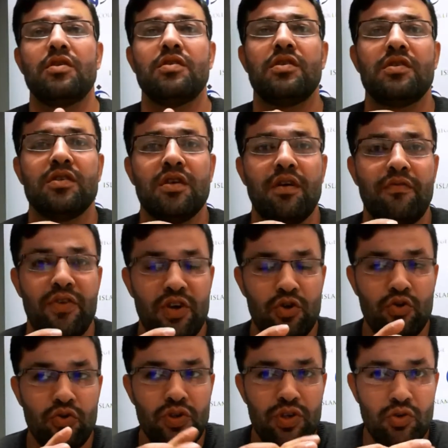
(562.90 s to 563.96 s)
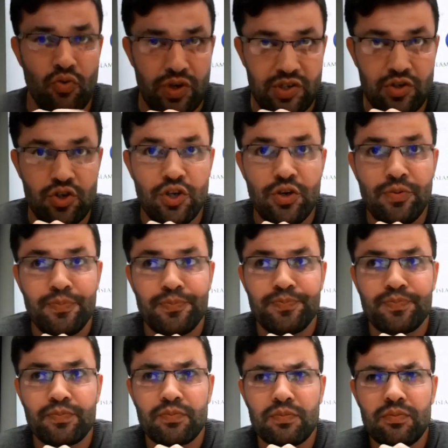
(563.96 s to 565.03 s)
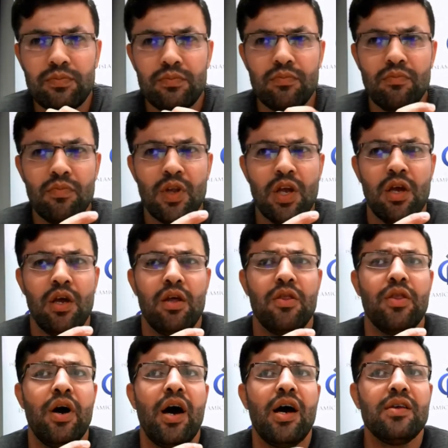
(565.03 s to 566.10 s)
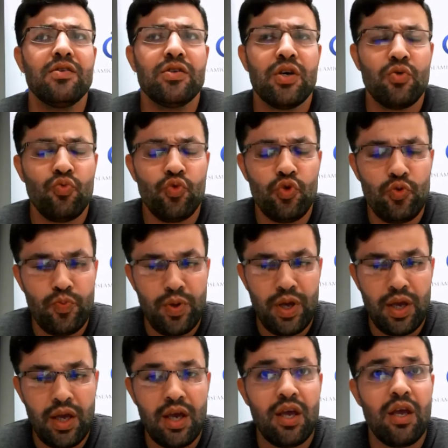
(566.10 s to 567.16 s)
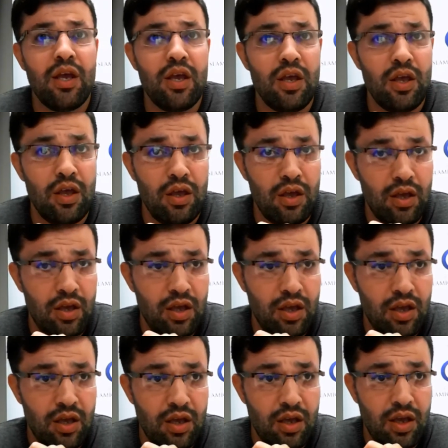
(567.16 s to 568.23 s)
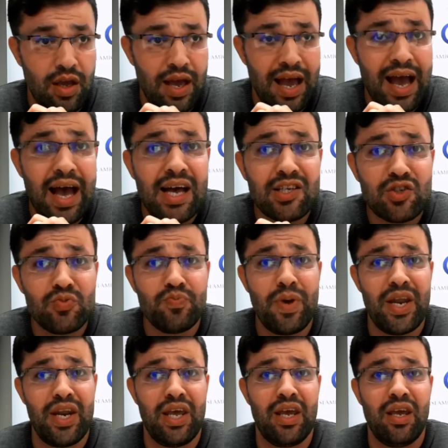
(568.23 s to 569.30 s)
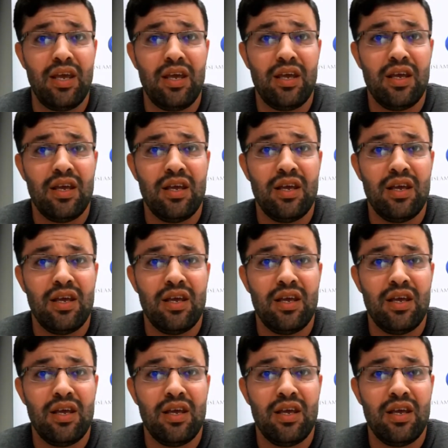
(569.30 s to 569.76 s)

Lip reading: This is a very good question. The answer would be as many